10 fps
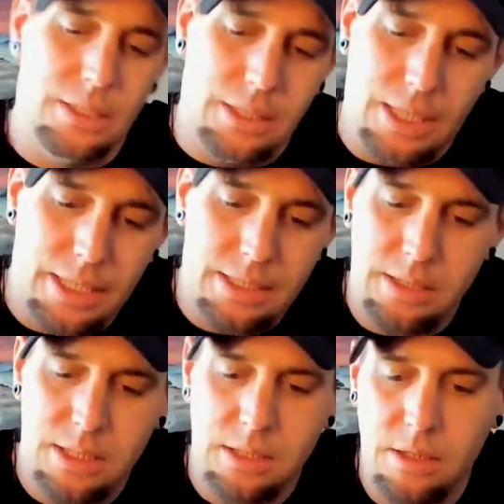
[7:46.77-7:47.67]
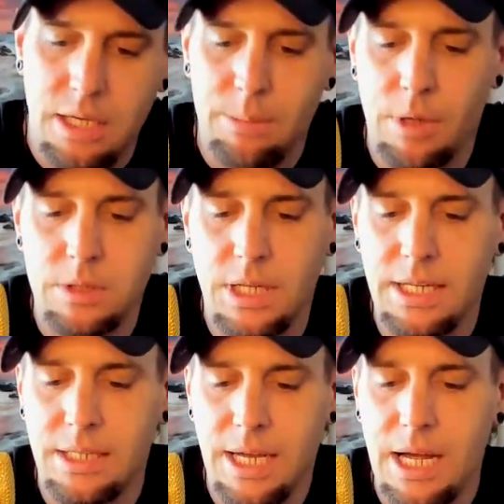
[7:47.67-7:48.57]
I guess let's look at a most
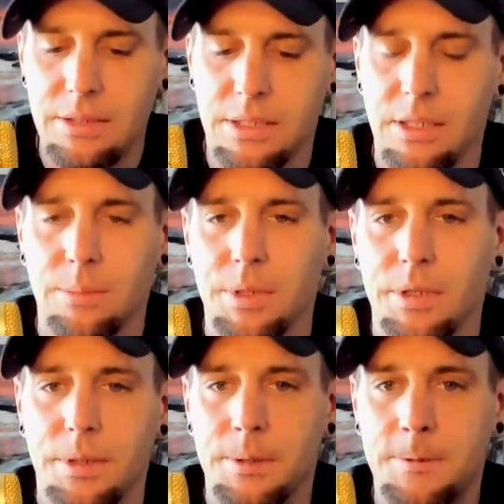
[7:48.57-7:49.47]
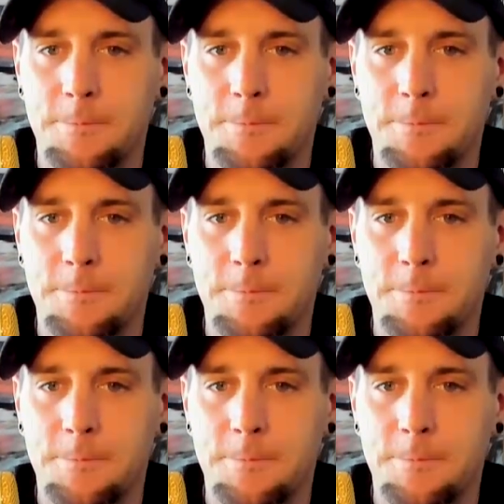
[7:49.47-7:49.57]
likely outcome here.